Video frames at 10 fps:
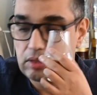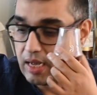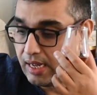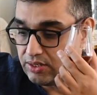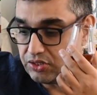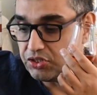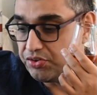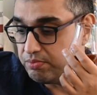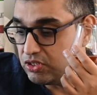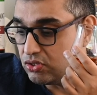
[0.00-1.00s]
and the
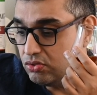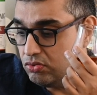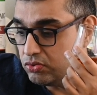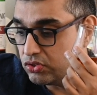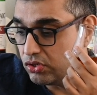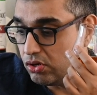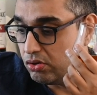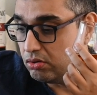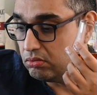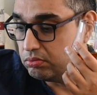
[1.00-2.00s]
tiramisu.
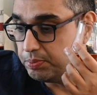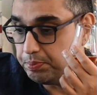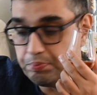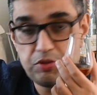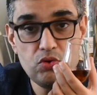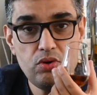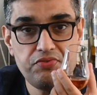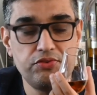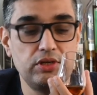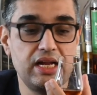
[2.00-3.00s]
So
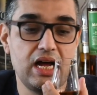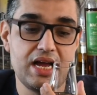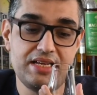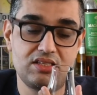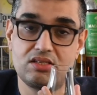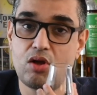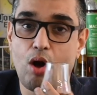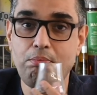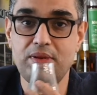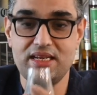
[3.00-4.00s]
beautiful. It's
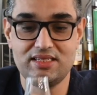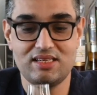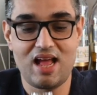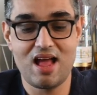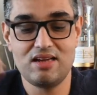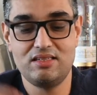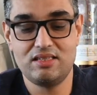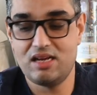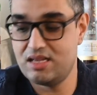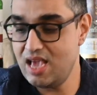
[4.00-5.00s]
complex, and
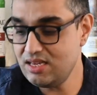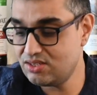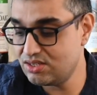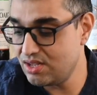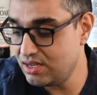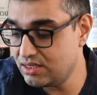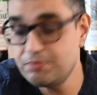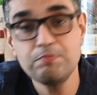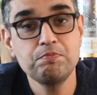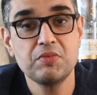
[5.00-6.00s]
yes, the
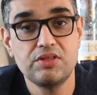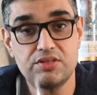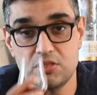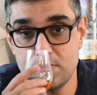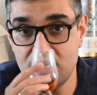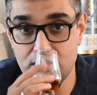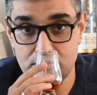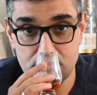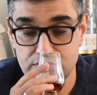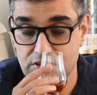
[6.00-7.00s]

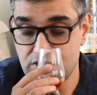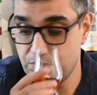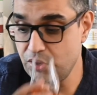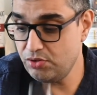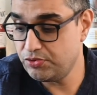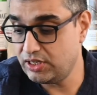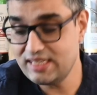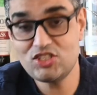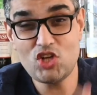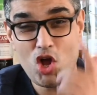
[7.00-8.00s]
smell is beautiful.
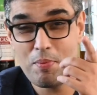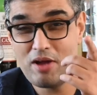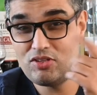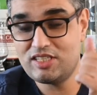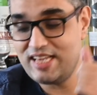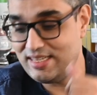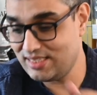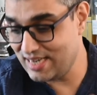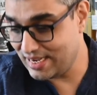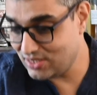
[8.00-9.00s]
Let's talk about the
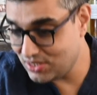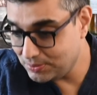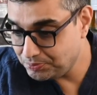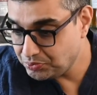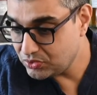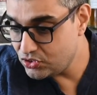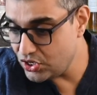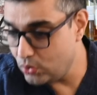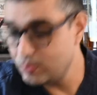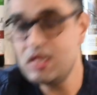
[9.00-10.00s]
taste next.
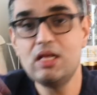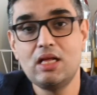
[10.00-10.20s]
So